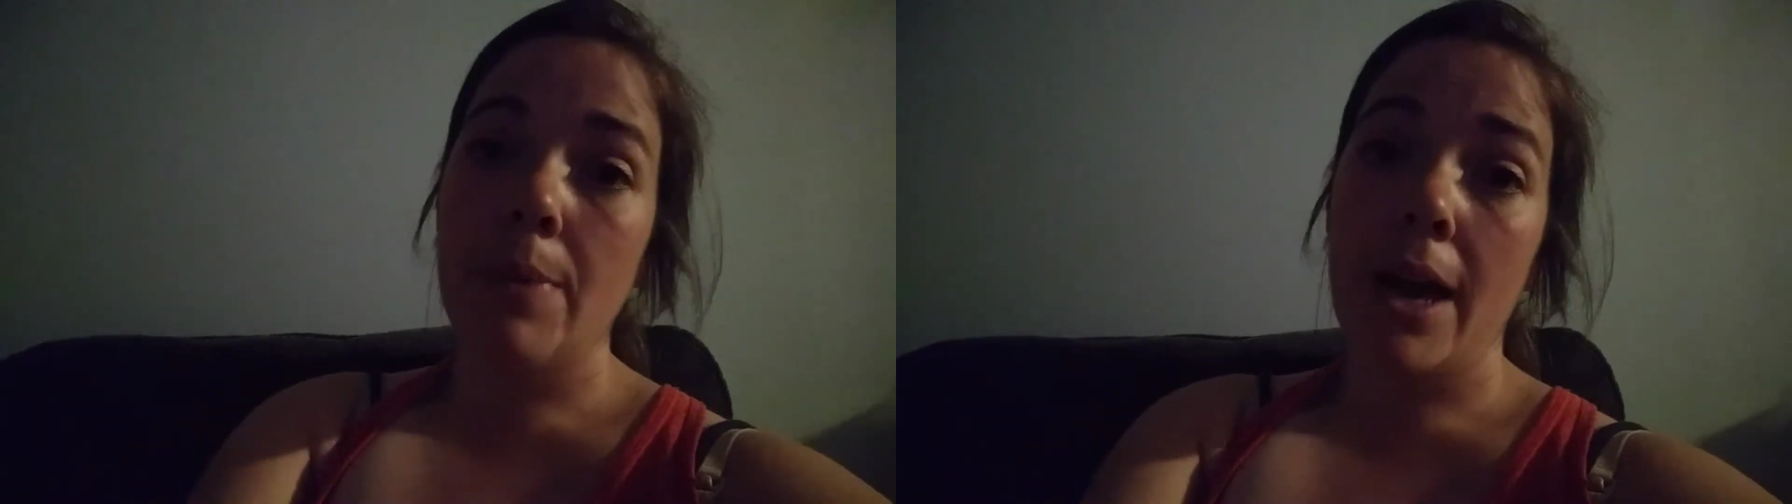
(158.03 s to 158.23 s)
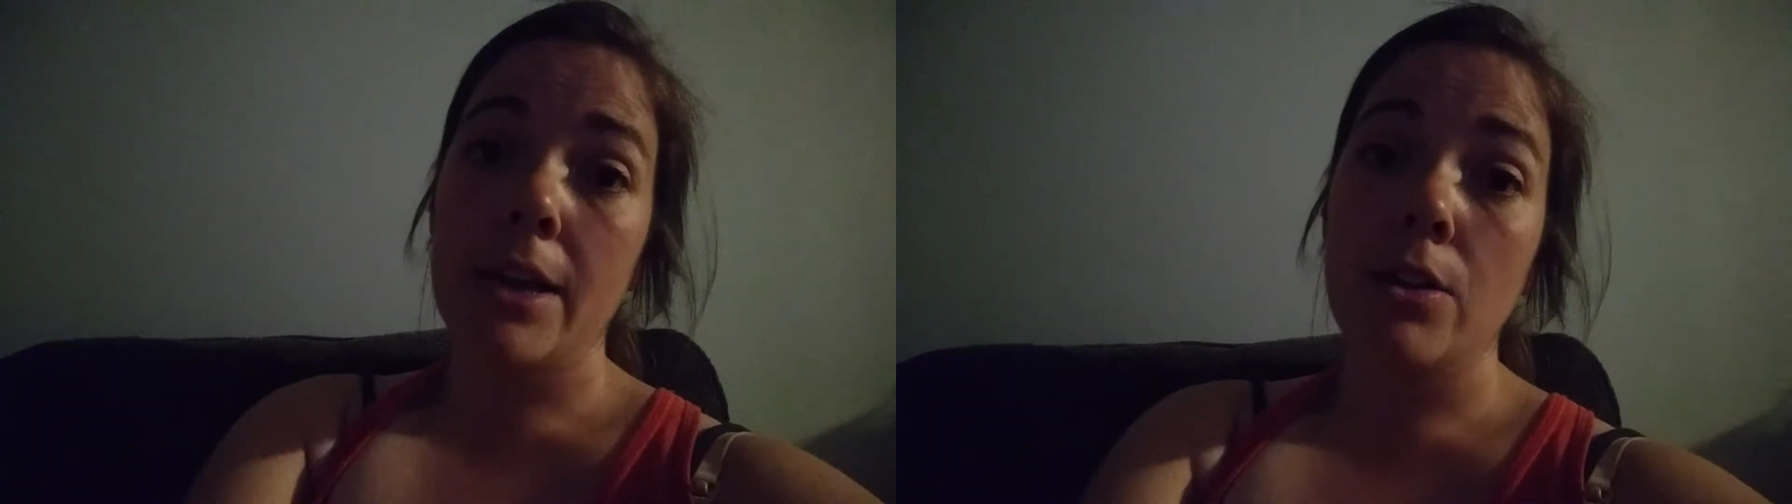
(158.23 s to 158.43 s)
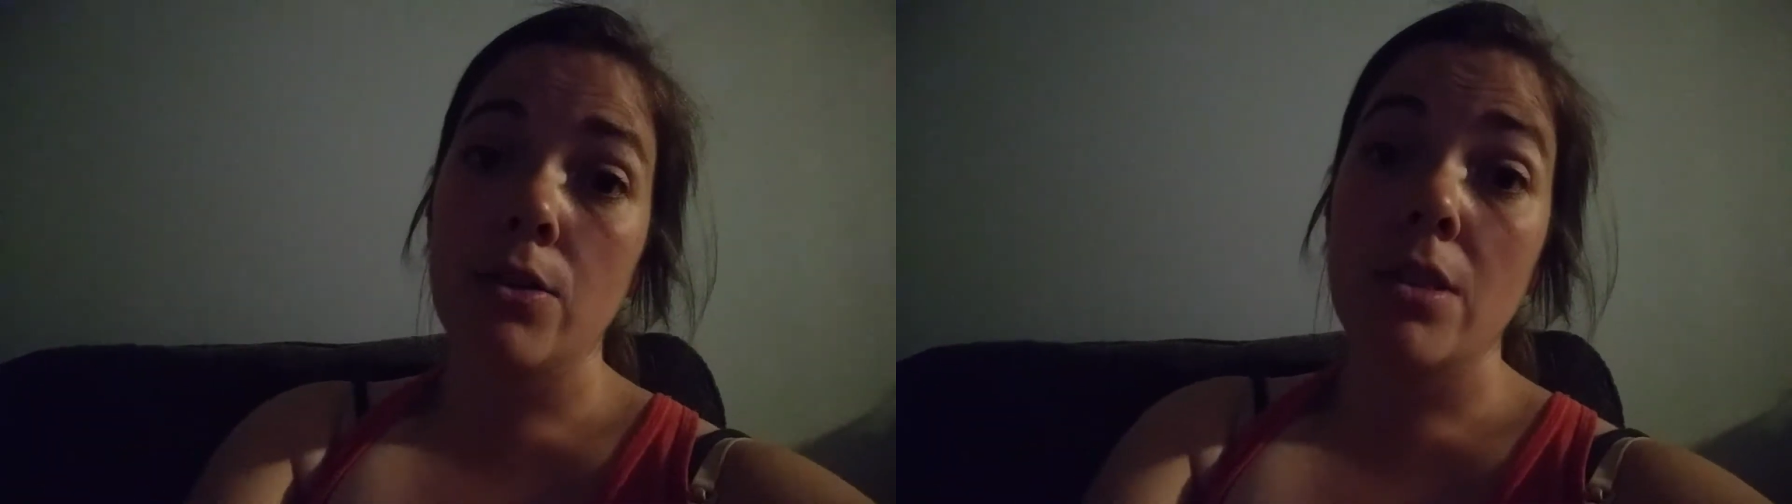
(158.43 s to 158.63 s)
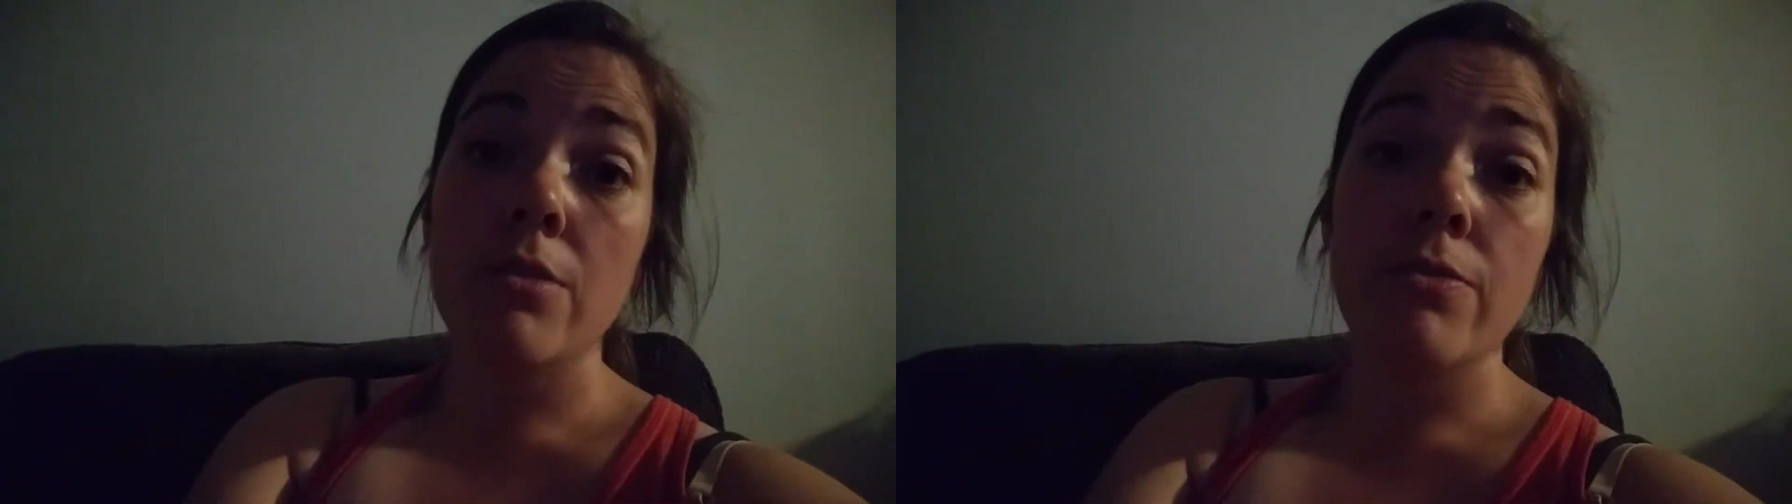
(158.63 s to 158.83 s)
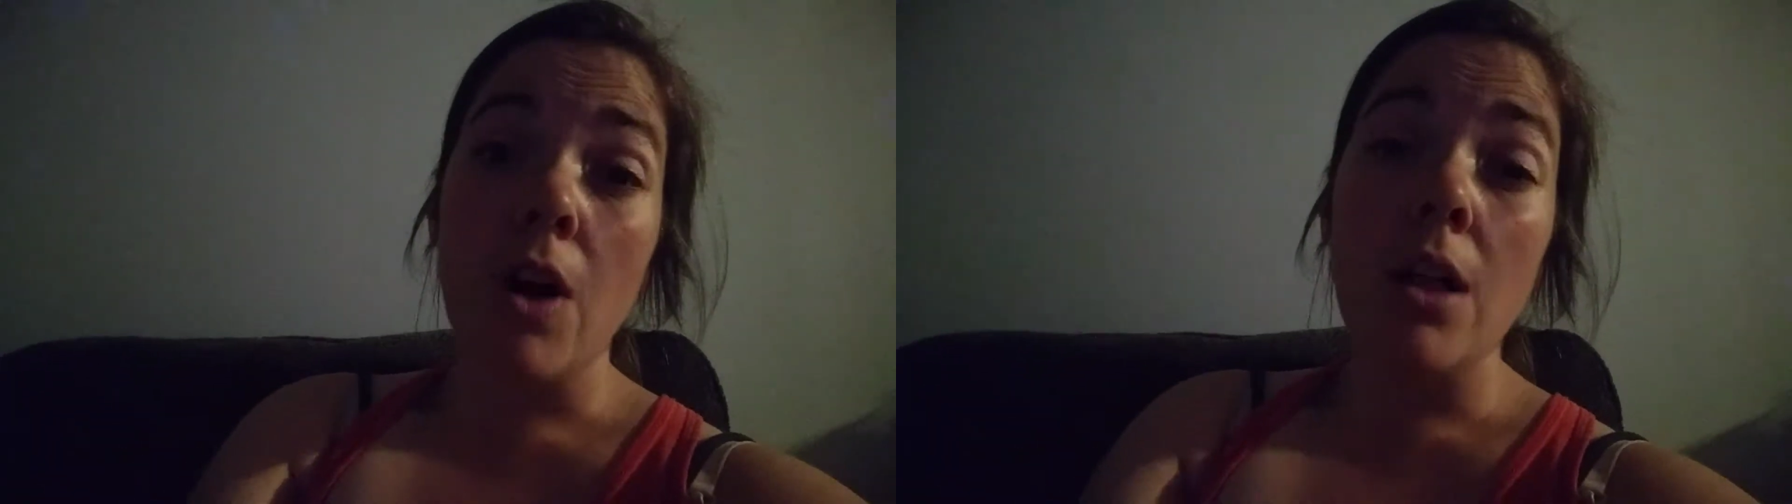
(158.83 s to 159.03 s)
back here in the
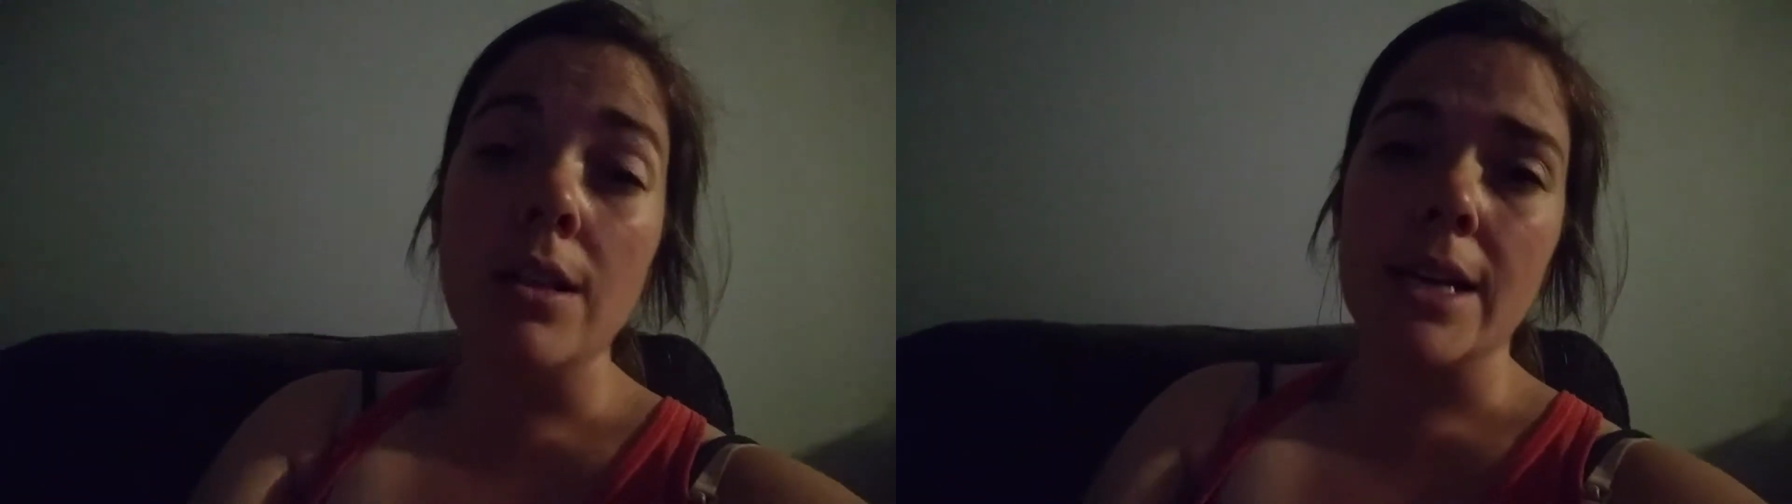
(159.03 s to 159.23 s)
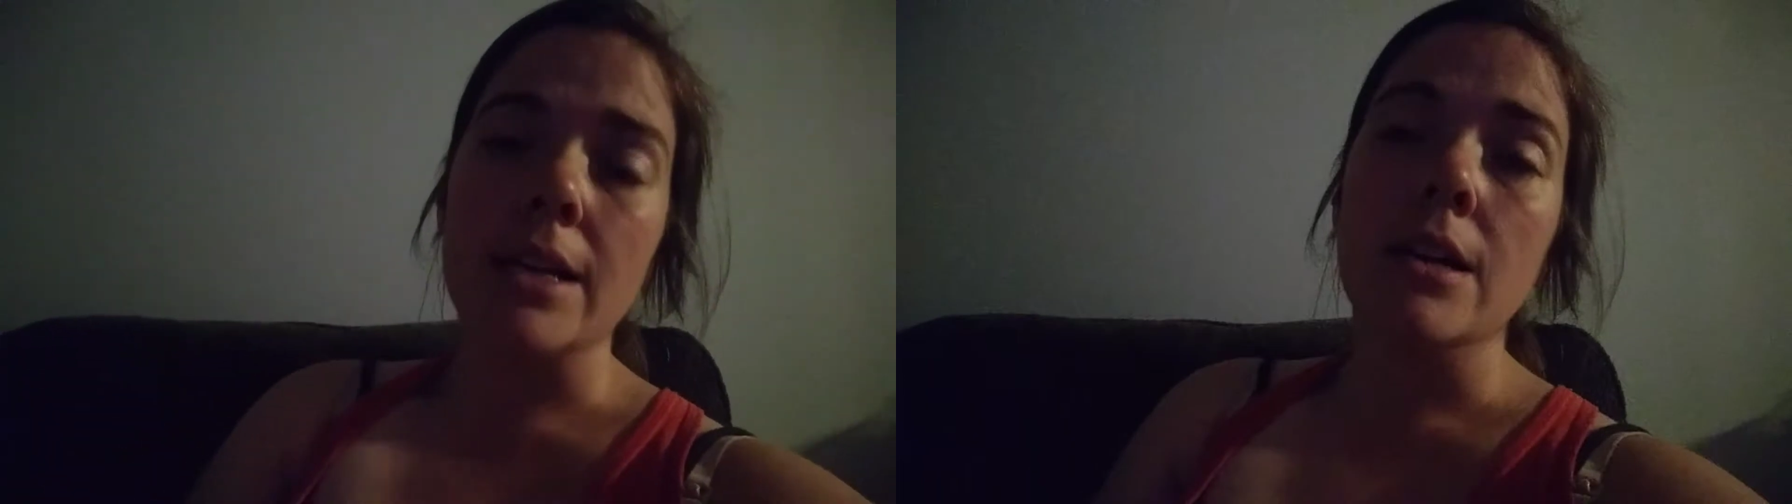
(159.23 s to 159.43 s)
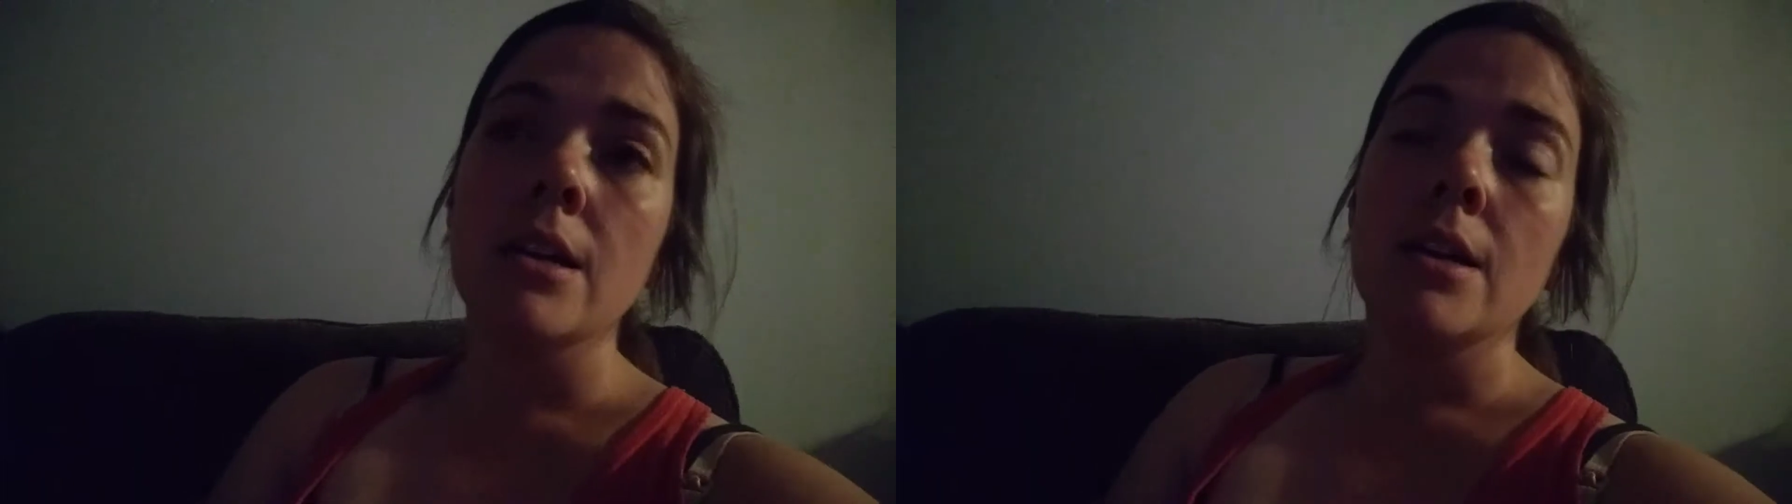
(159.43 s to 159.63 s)
fall, like